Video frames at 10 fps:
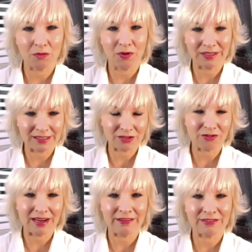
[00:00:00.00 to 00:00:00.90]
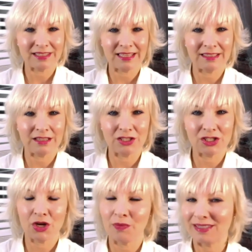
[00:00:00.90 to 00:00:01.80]
1 is a grain of sand in the
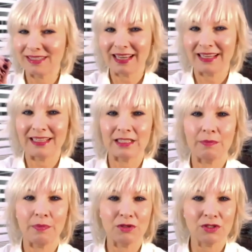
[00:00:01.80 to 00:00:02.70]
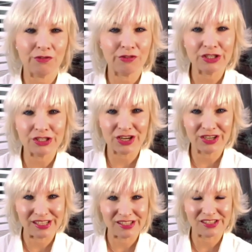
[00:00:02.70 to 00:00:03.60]
shoe and 10 is the boot off and the
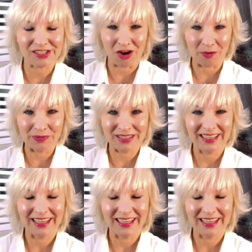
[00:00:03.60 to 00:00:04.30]
journey stopped.